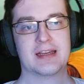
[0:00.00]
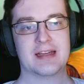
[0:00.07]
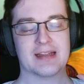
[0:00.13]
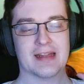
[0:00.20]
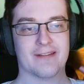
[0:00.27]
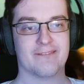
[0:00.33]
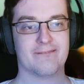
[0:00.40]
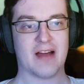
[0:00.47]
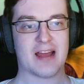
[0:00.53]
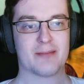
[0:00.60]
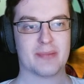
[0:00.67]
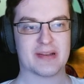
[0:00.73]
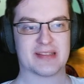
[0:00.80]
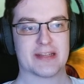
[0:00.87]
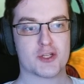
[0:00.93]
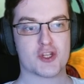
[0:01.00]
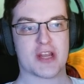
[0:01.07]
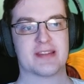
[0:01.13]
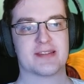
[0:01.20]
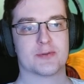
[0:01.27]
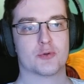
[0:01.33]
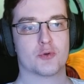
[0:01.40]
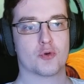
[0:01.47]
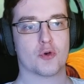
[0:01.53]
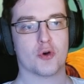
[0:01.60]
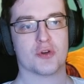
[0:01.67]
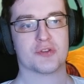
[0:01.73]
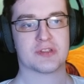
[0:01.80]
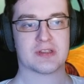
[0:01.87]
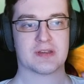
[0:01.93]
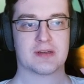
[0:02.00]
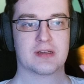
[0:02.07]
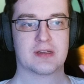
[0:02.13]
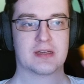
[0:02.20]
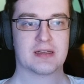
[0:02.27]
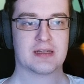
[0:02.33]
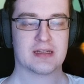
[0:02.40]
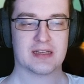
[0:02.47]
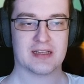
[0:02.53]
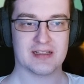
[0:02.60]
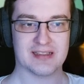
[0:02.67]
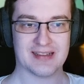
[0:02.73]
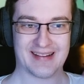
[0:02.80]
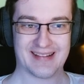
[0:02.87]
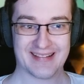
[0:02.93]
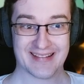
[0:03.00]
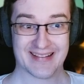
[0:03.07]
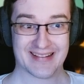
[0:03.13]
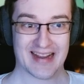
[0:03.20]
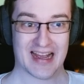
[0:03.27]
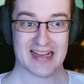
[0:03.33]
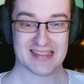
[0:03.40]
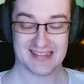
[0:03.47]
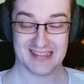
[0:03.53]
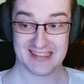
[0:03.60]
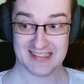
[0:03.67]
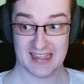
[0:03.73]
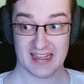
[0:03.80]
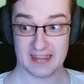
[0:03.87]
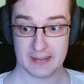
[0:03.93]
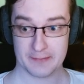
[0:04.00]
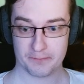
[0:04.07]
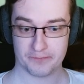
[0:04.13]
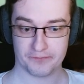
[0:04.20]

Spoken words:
It have 5% chance to cause a clear casting state.